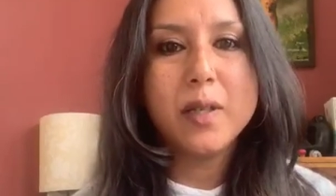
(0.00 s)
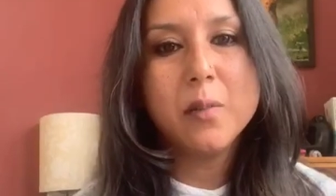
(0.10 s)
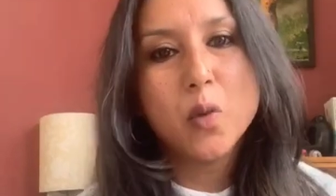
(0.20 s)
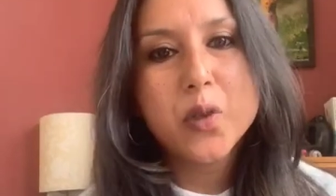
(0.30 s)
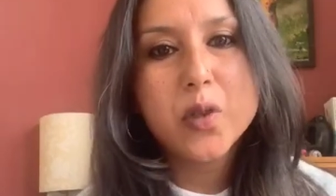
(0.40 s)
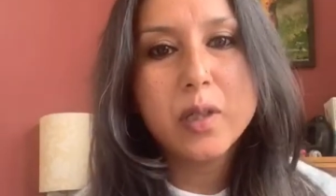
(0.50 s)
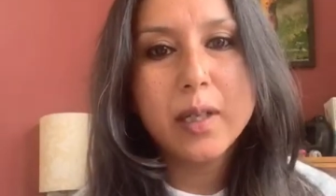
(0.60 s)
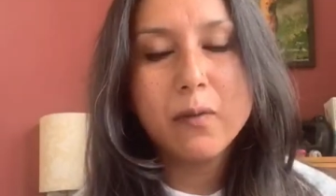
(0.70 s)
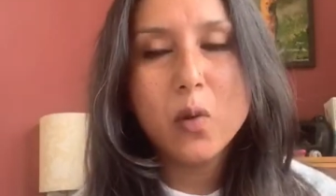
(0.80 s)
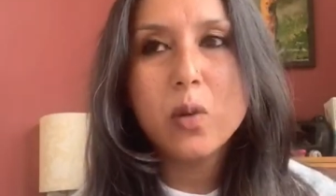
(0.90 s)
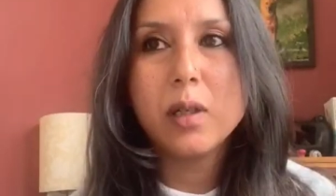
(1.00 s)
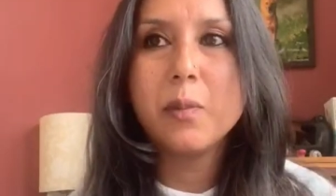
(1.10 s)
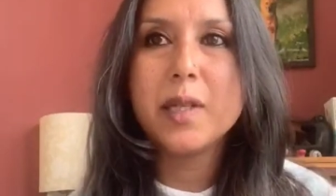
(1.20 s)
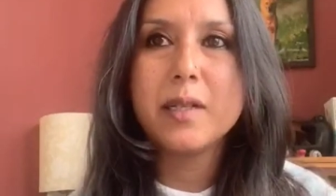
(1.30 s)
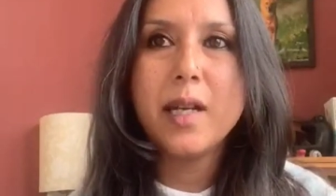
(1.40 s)
emotional and vocal,
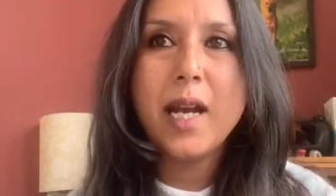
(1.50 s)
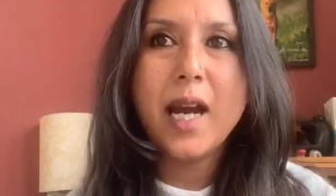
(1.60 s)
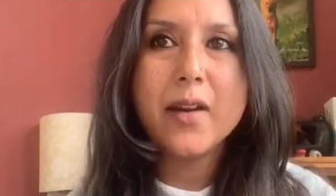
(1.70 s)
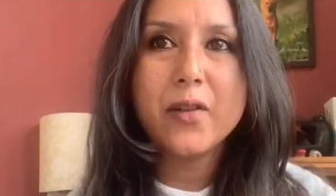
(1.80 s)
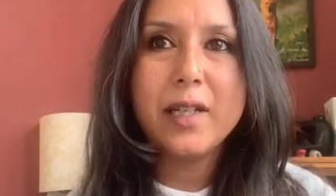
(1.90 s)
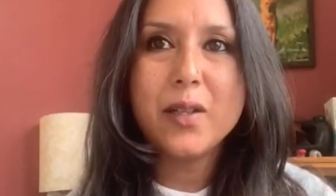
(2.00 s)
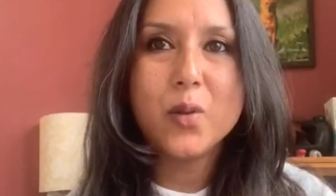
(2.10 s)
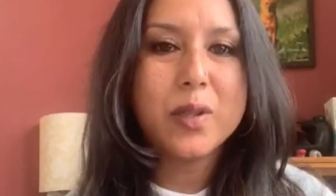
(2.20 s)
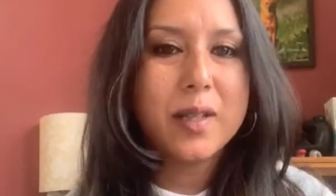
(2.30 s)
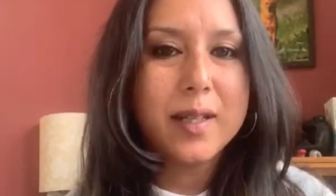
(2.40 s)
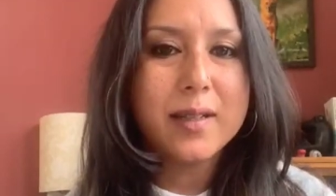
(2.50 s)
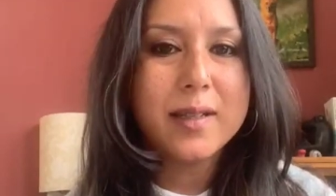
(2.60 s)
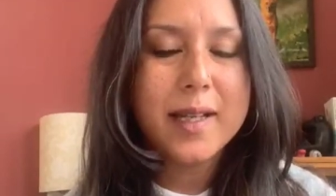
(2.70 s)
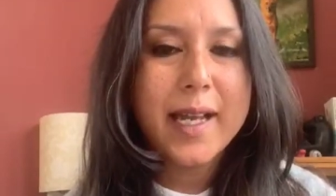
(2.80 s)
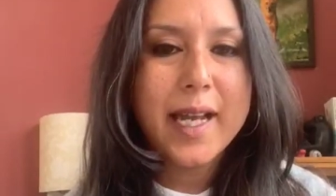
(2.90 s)
but I really don't think
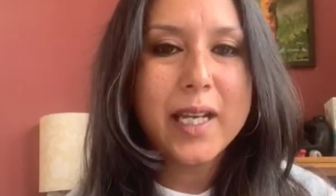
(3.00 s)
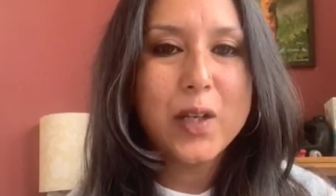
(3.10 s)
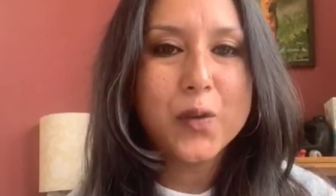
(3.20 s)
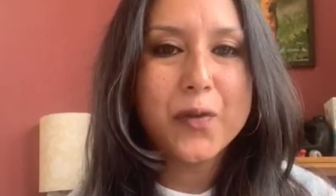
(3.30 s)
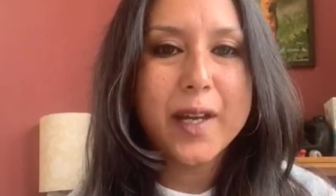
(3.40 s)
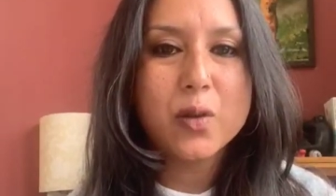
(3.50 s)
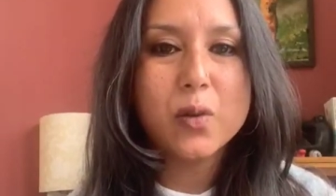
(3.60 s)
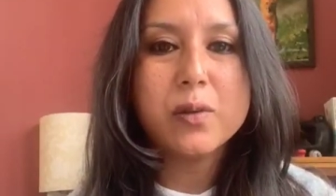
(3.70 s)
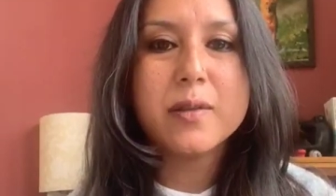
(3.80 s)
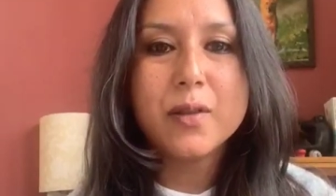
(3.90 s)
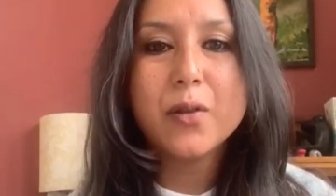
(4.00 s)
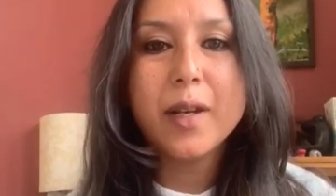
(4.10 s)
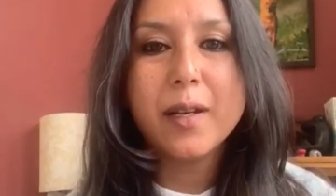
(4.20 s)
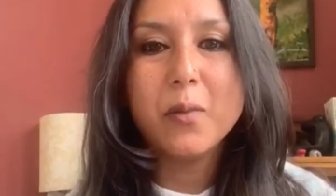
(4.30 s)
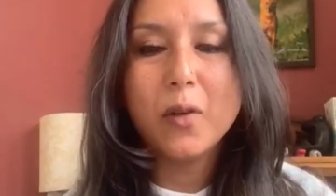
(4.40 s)
any of that holds good
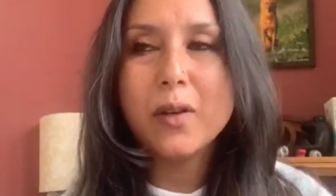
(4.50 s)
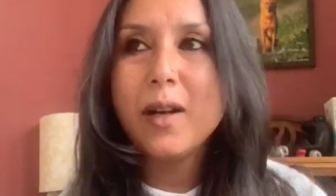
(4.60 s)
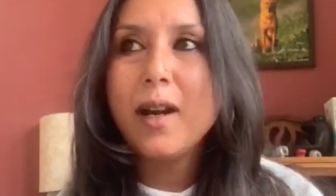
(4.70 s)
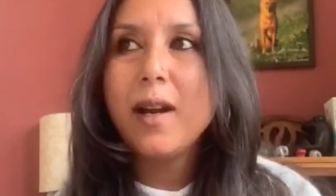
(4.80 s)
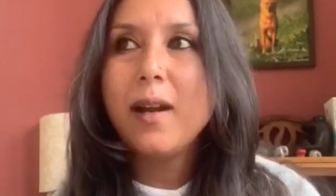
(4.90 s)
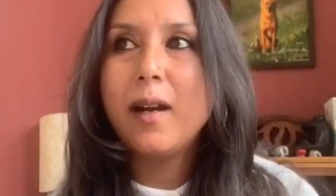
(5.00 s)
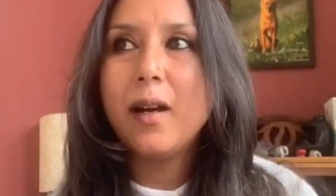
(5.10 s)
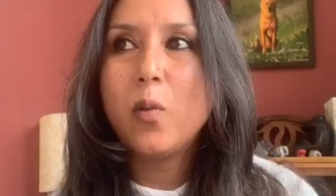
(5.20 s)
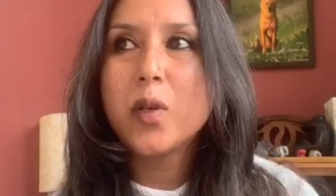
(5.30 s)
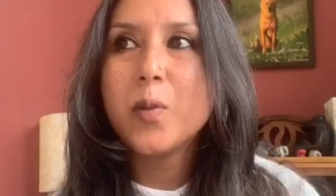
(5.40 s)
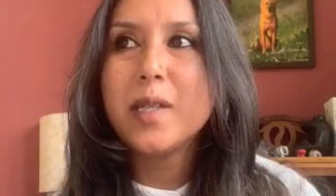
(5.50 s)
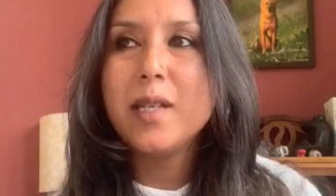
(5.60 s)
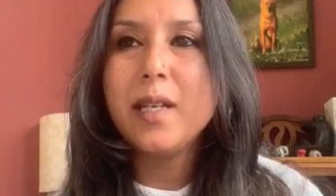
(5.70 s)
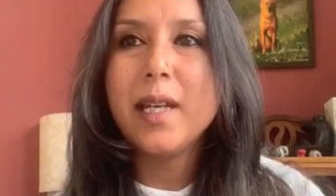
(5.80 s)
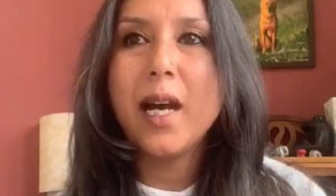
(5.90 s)
anymore. What we're
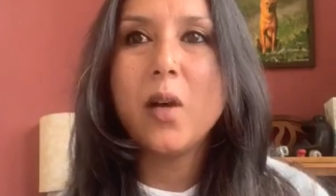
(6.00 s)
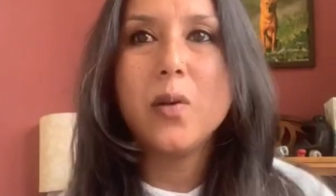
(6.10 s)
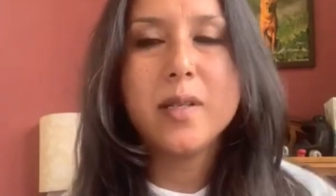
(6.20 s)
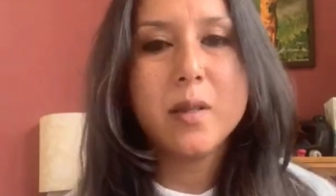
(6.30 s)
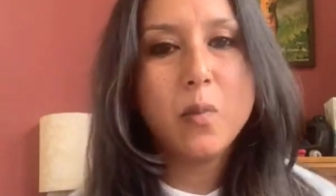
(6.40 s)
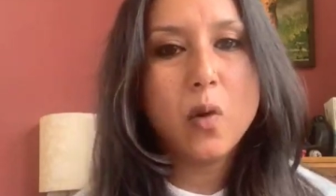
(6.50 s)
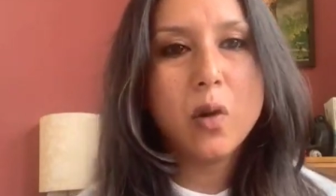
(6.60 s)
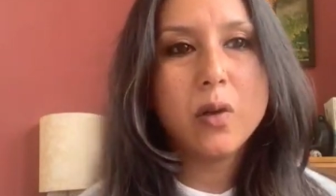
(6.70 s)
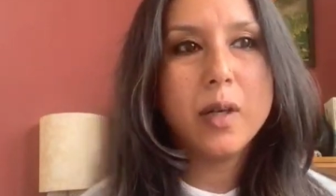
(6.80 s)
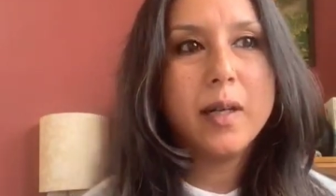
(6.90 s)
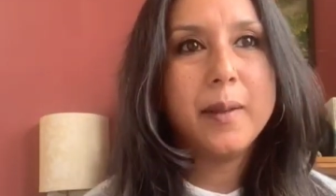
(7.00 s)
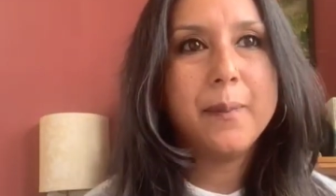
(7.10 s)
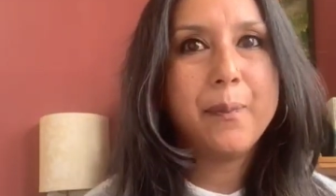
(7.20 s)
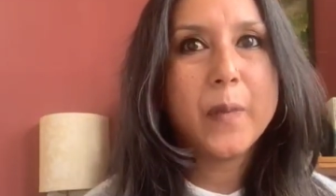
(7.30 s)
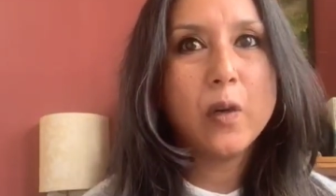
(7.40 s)
seeing now is a more
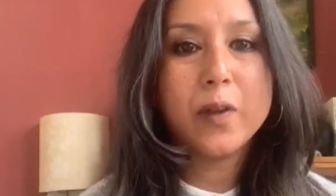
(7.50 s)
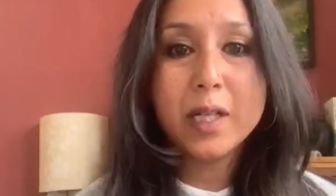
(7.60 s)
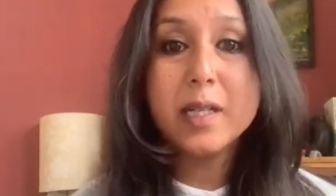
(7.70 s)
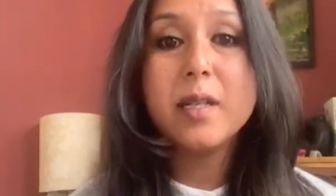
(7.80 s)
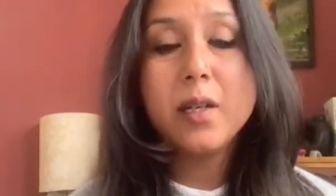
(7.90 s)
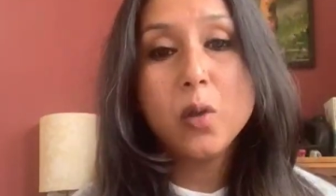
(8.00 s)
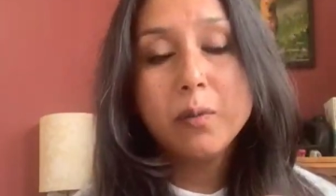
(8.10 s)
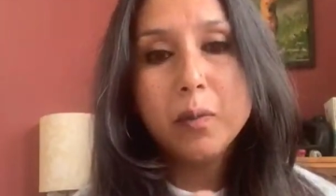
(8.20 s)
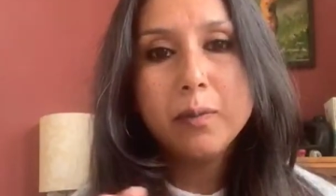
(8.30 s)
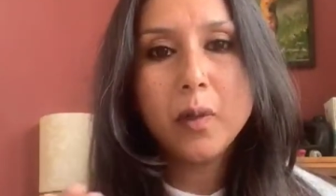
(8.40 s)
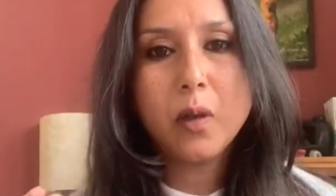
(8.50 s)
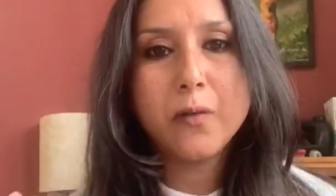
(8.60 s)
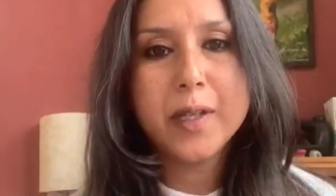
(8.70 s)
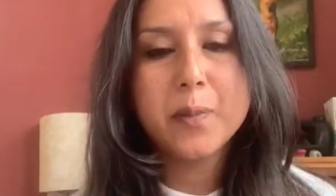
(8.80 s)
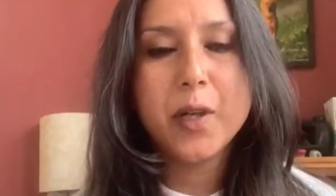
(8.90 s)
of a continuum
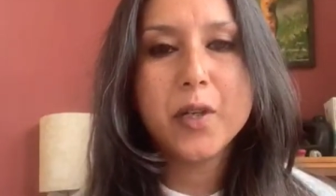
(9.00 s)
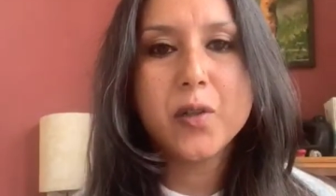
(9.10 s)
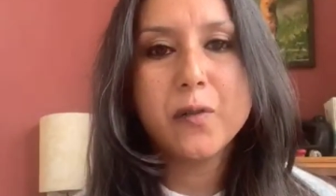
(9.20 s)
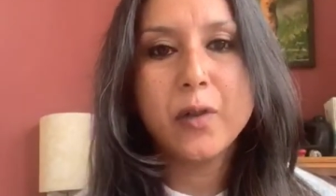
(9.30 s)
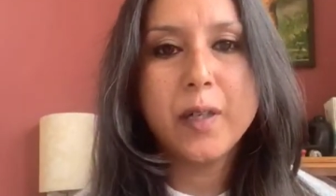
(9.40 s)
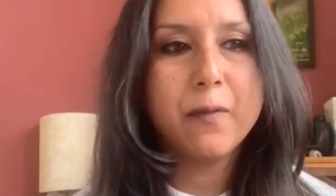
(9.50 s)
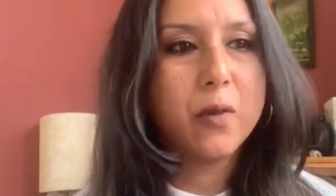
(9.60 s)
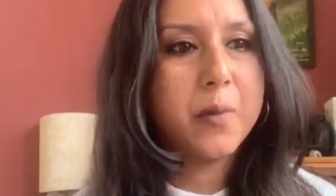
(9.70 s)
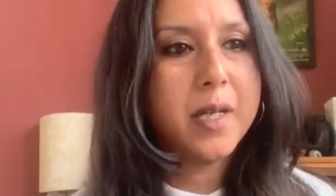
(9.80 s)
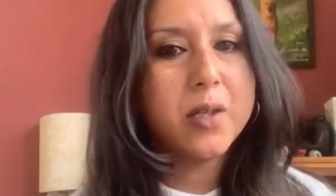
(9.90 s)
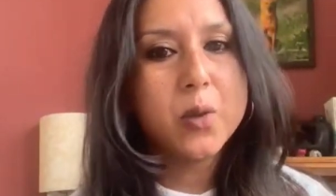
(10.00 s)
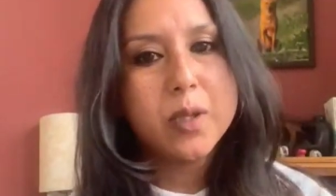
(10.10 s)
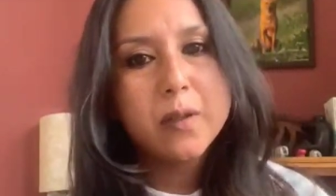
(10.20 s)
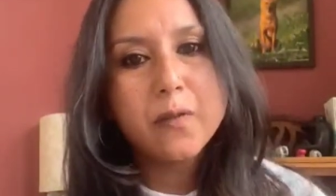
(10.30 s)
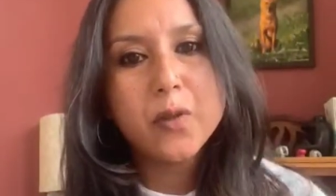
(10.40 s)
of expression of grief, from
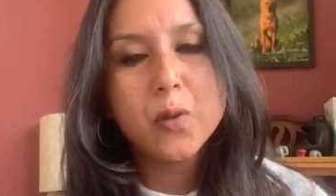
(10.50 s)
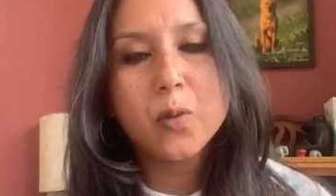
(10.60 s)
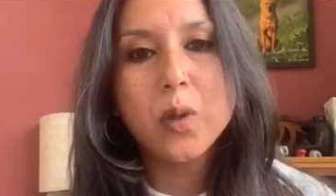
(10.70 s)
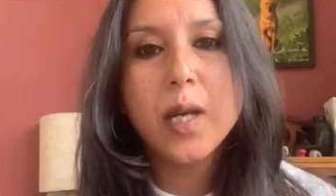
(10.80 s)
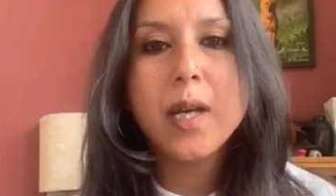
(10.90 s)
intuitive to